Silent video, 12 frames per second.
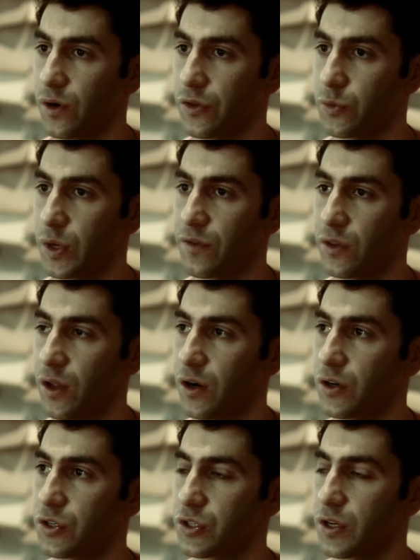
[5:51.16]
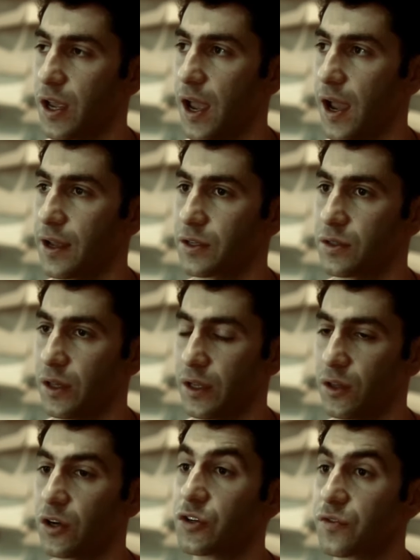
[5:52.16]
we have a large
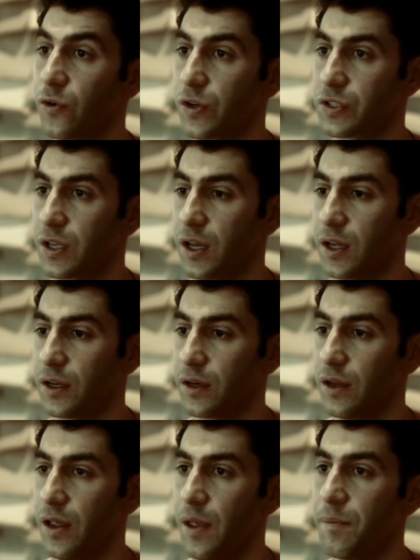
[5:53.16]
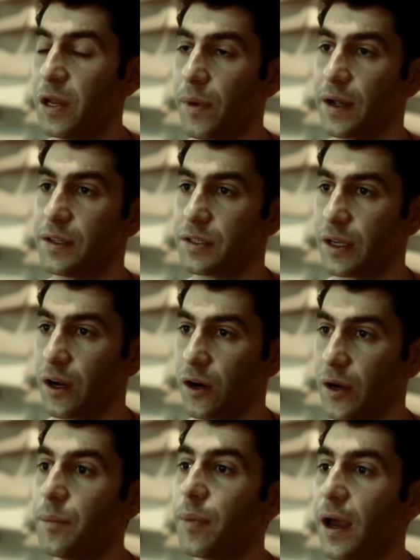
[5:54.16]
focus on minimizing our
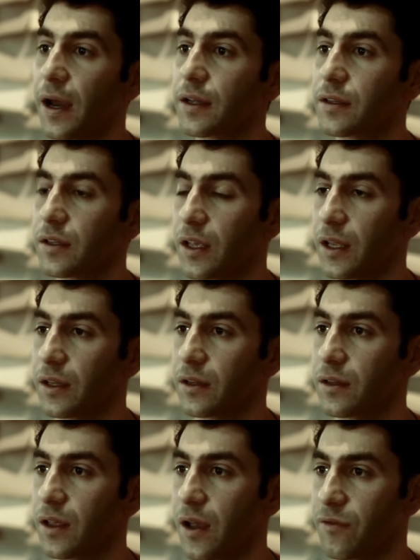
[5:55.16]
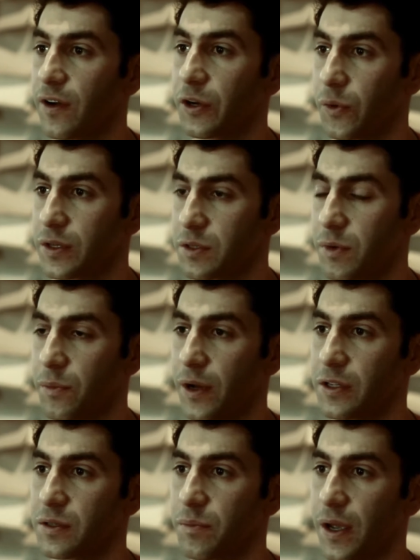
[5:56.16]
impact and finding ways to
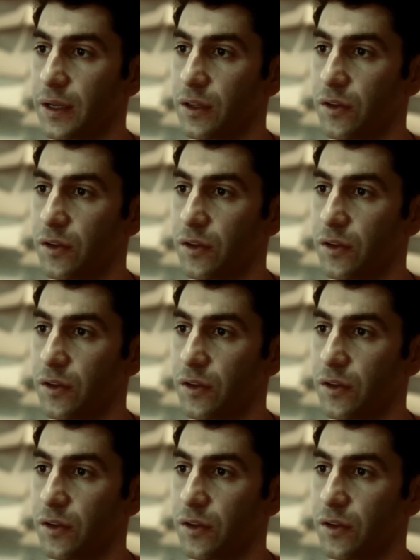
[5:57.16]
minimize impact on the